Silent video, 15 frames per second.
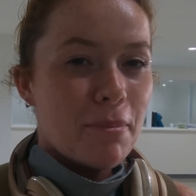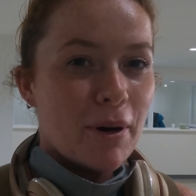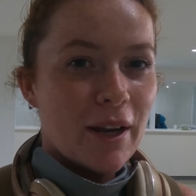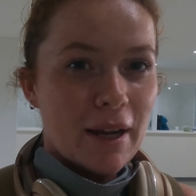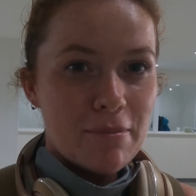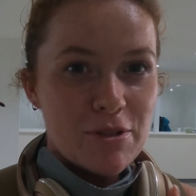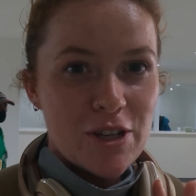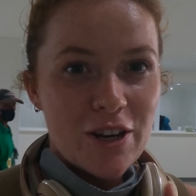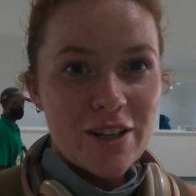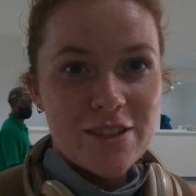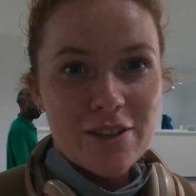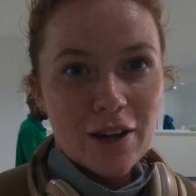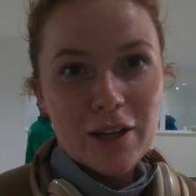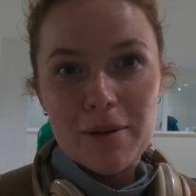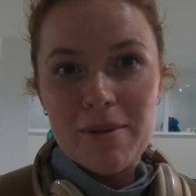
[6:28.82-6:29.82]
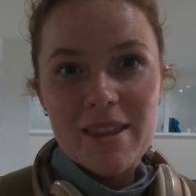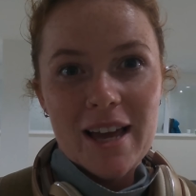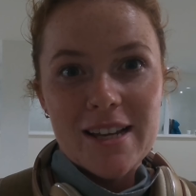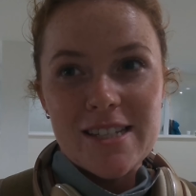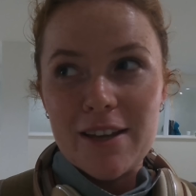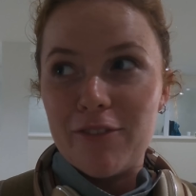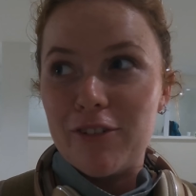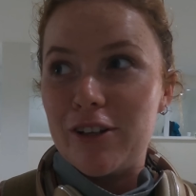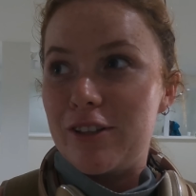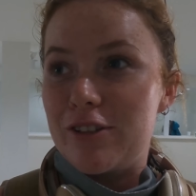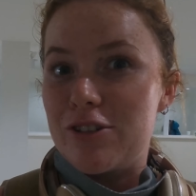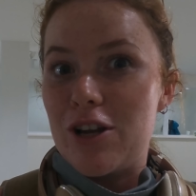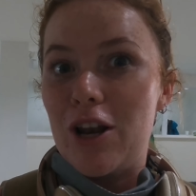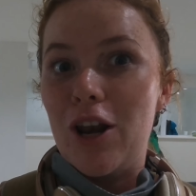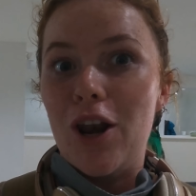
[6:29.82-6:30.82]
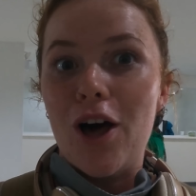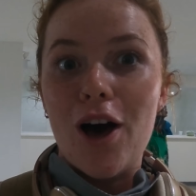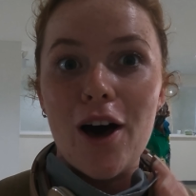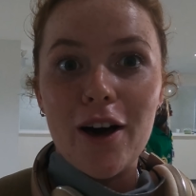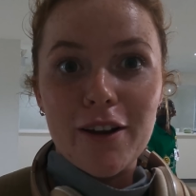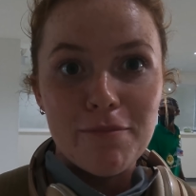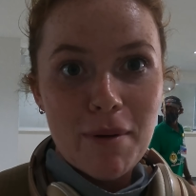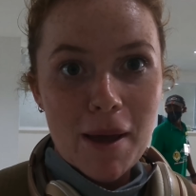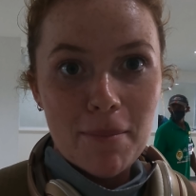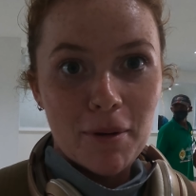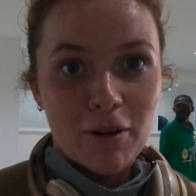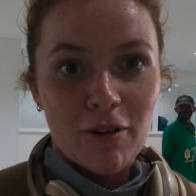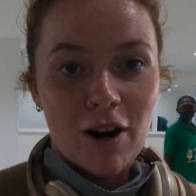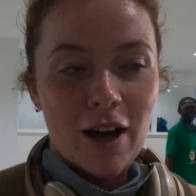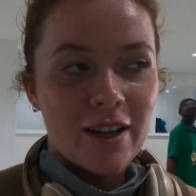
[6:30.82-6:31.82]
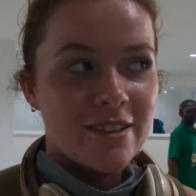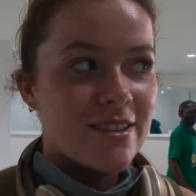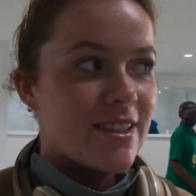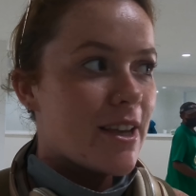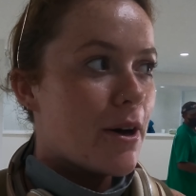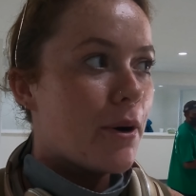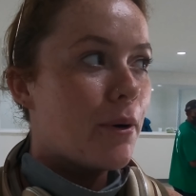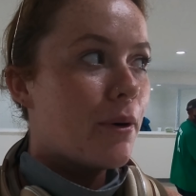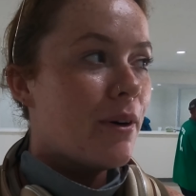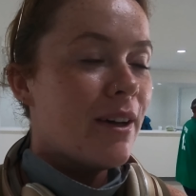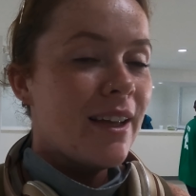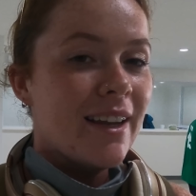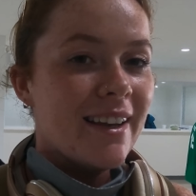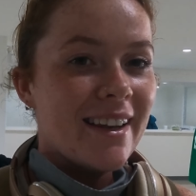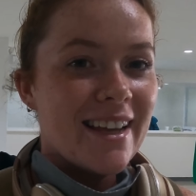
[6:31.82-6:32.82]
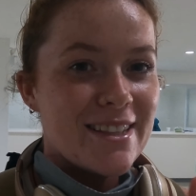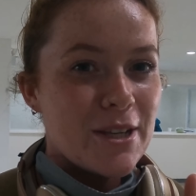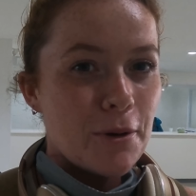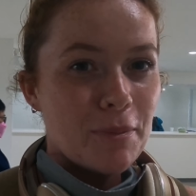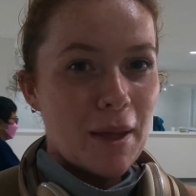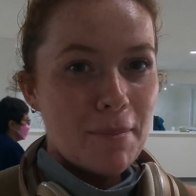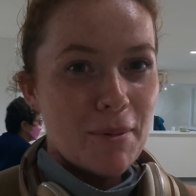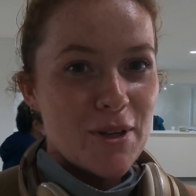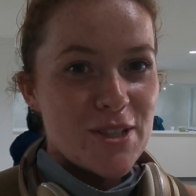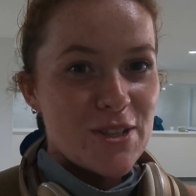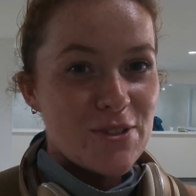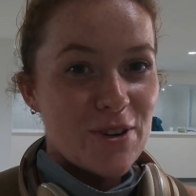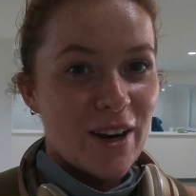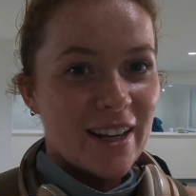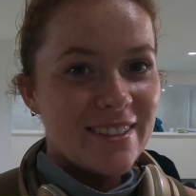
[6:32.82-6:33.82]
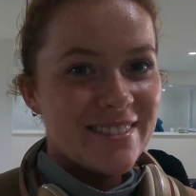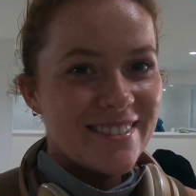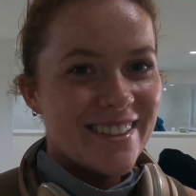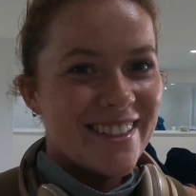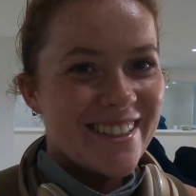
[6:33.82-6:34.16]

But I'm sure it's not gonna be that difficult. There's a lot of people around, so let's hope that bus is running. Do